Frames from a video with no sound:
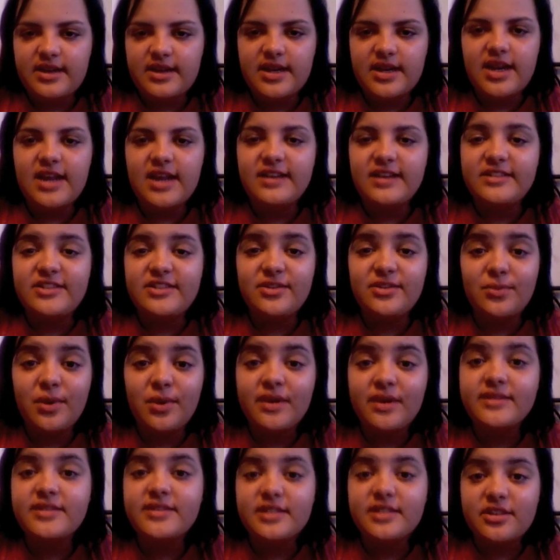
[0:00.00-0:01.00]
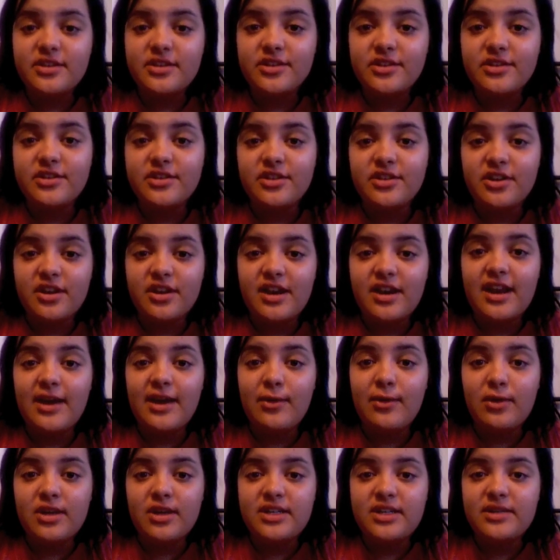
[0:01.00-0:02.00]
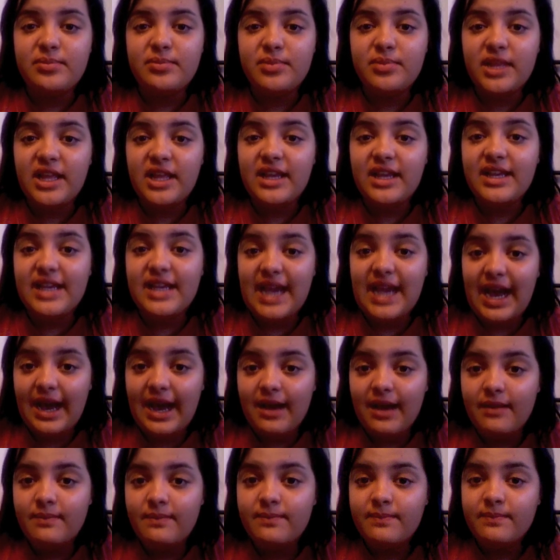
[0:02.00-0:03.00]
And I just want to turn to her, and I want to be like, yeah,